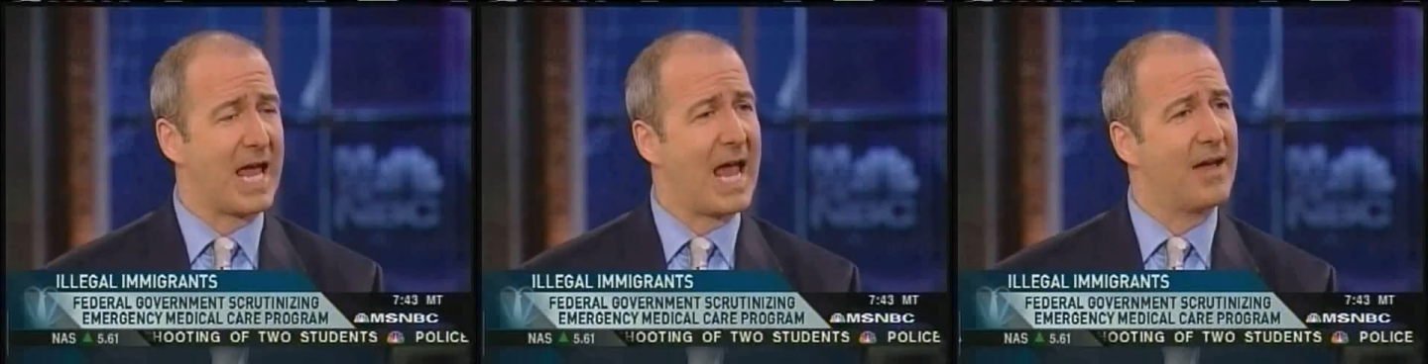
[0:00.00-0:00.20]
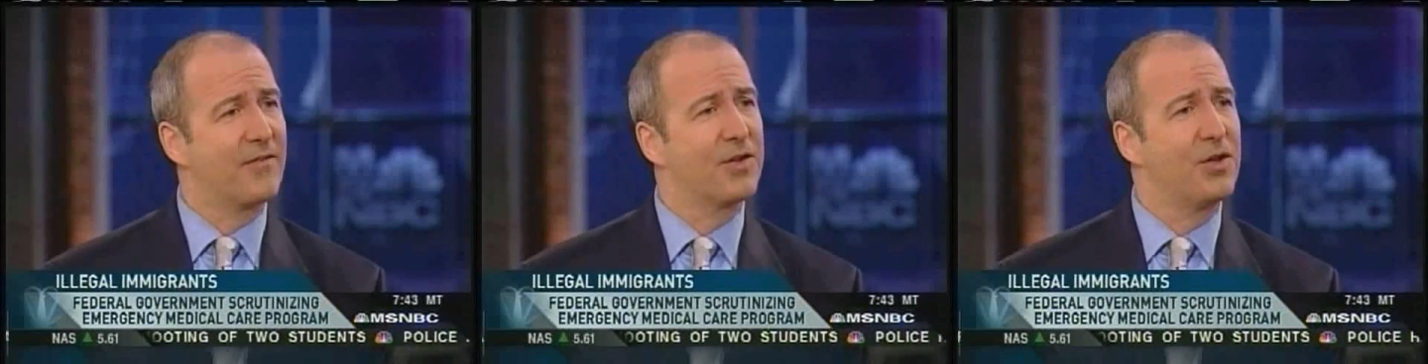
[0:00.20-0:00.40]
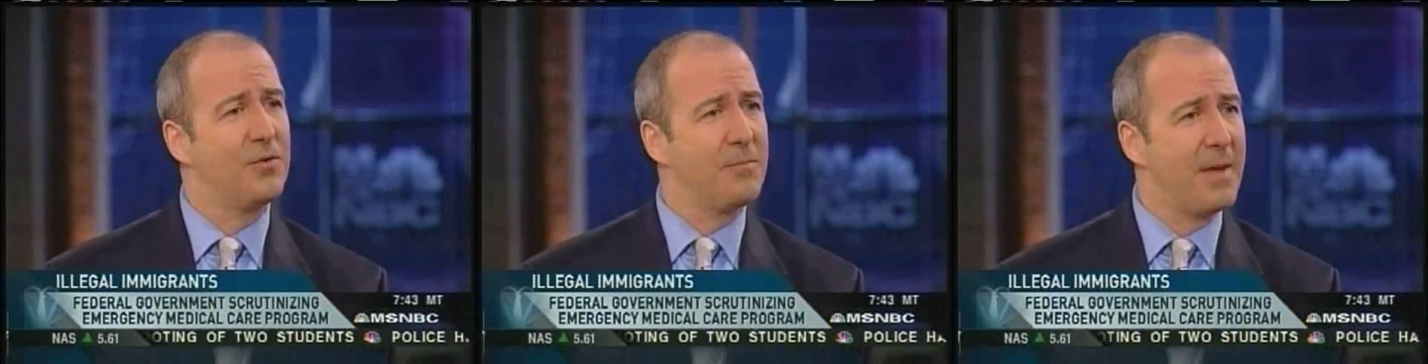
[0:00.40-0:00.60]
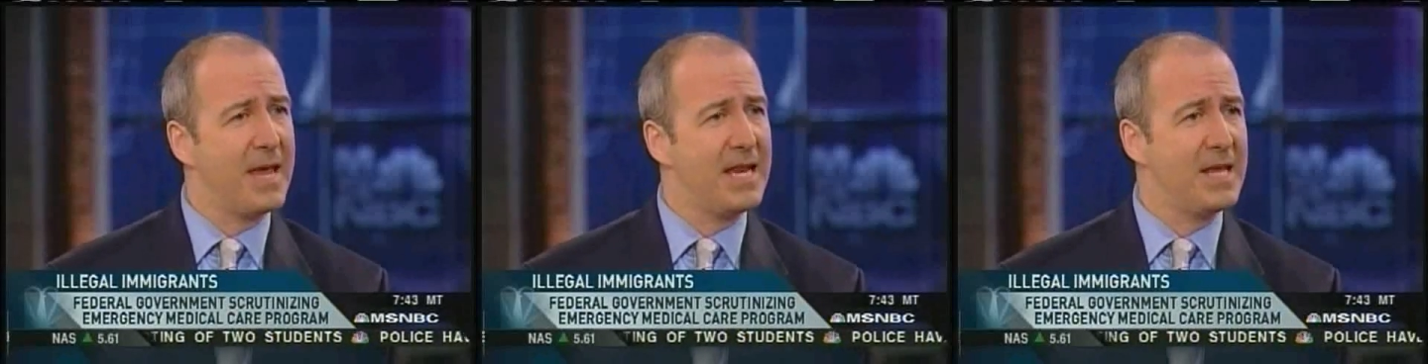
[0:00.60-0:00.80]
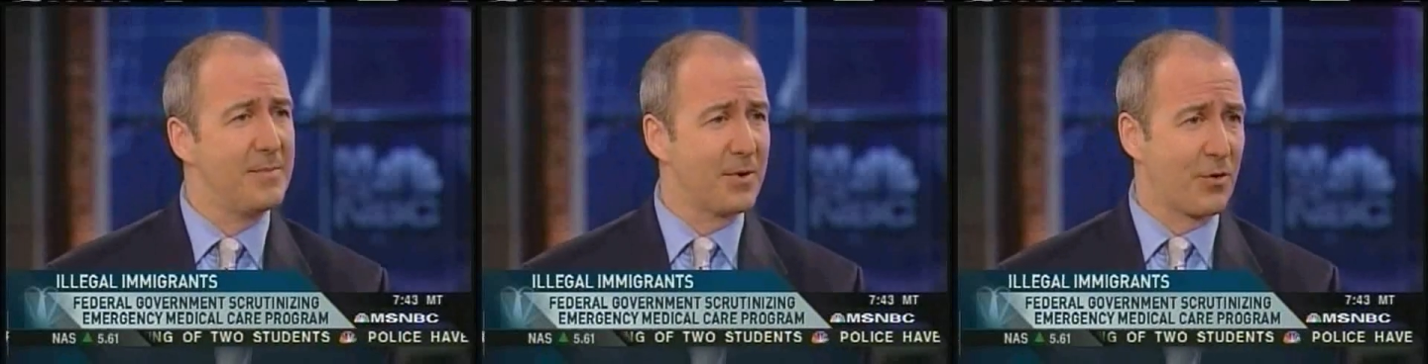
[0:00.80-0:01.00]
have a
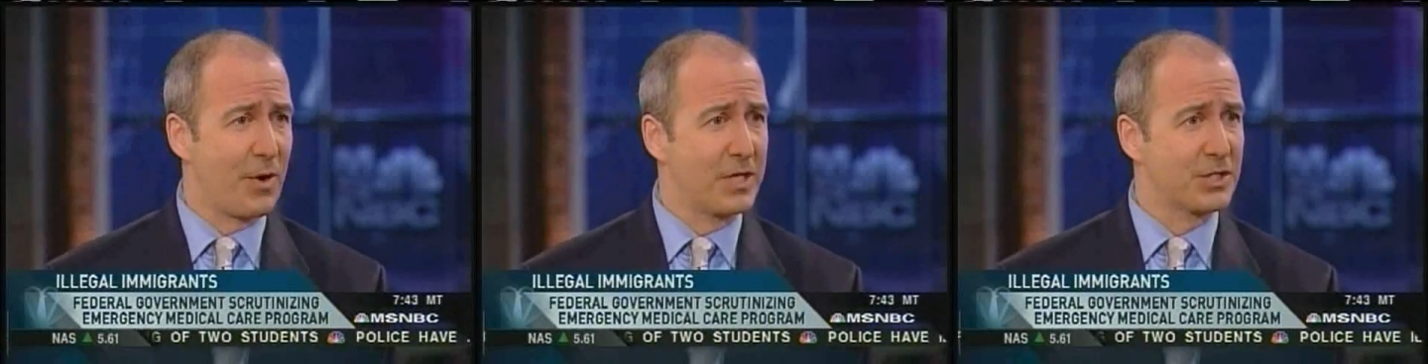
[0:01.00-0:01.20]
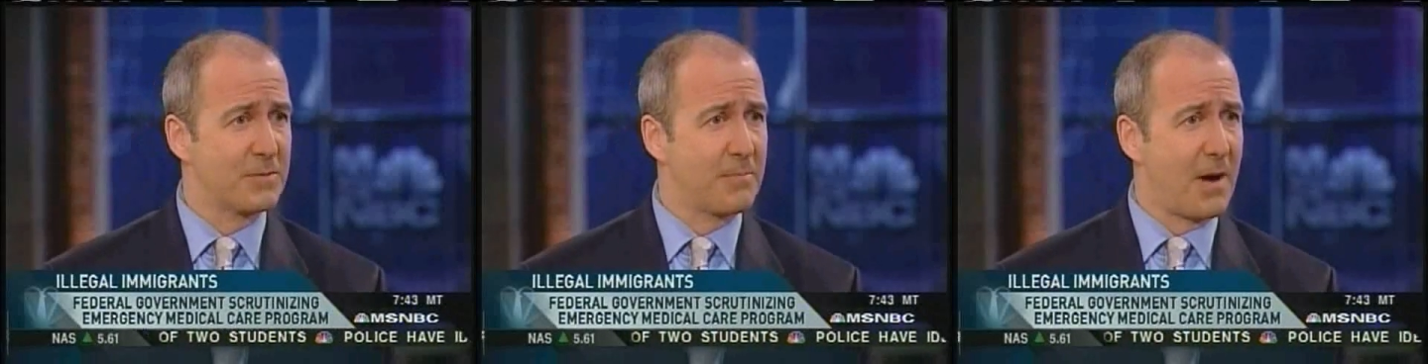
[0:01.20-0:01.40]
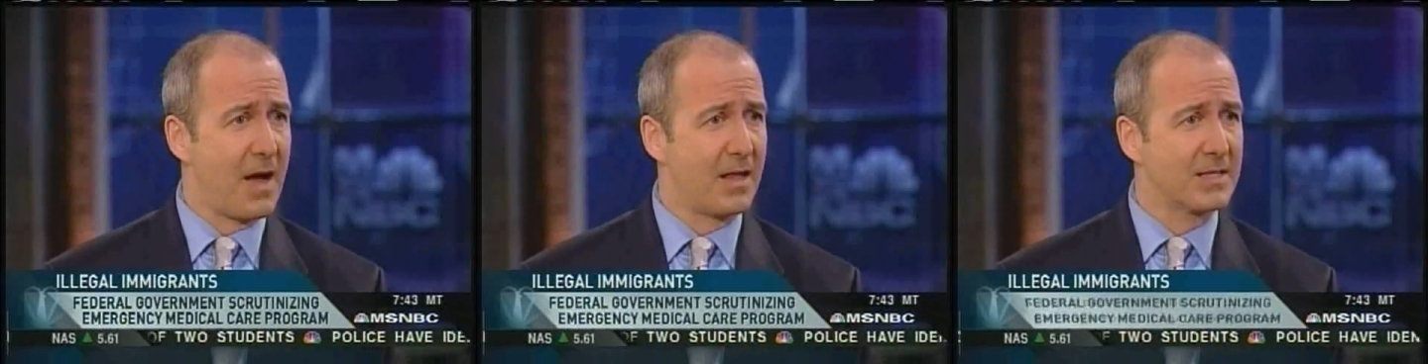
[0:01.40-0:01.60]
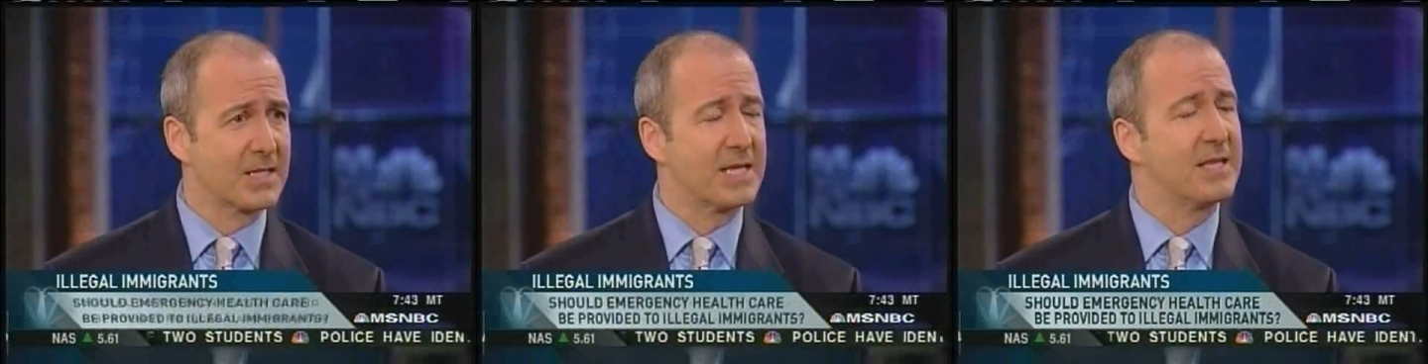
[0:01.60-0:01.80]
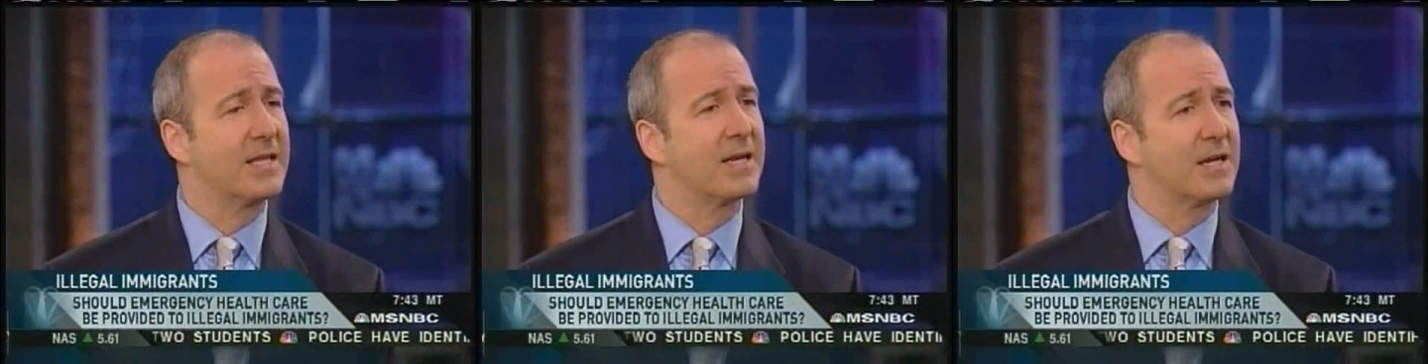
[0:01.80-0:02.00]
humane immigration policy that